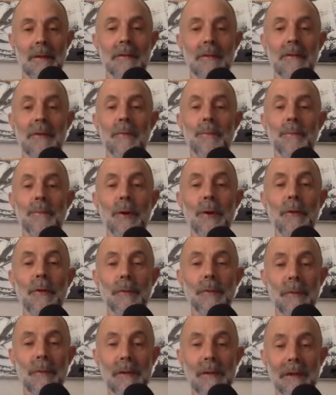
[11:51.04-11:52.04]
that
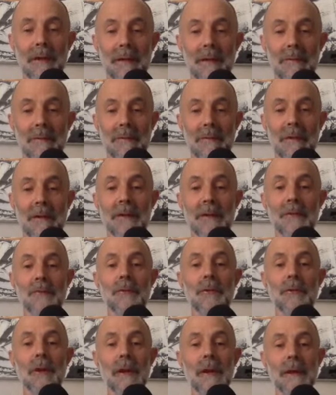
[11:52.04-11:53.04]
both believed in
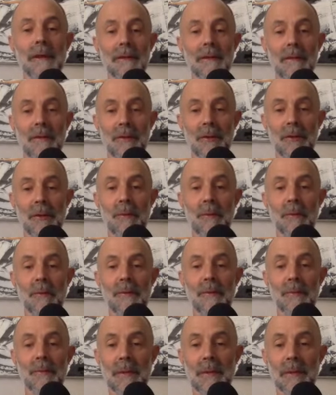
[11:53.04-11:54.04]
training the human
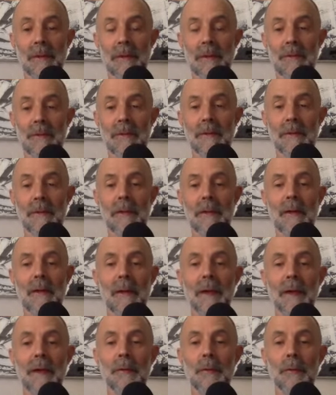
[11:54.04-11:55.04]
spirit
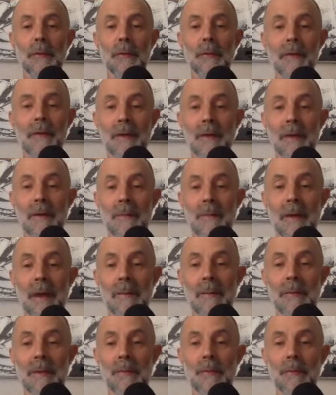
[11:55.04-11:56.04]
in order that it
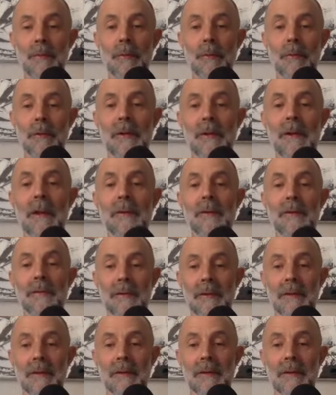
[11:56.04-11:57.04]
might be brought
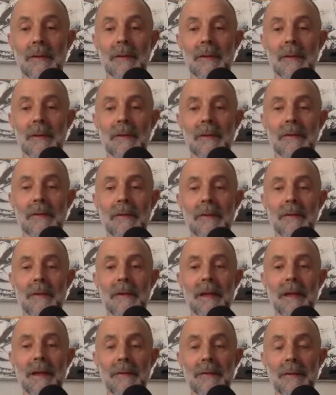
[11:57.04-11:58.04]
closer to the
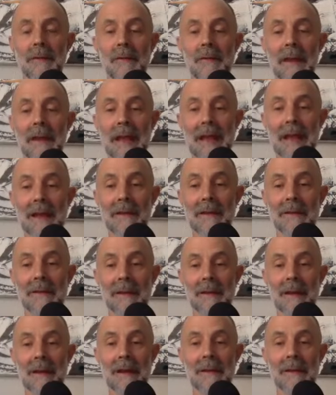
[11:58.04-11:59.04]
loving
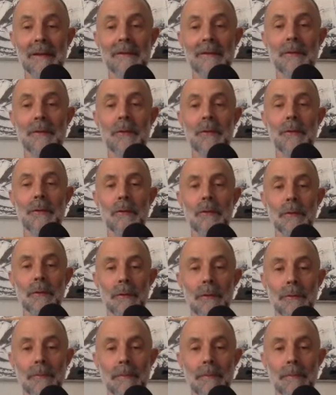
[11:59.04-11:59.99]
reality at its core.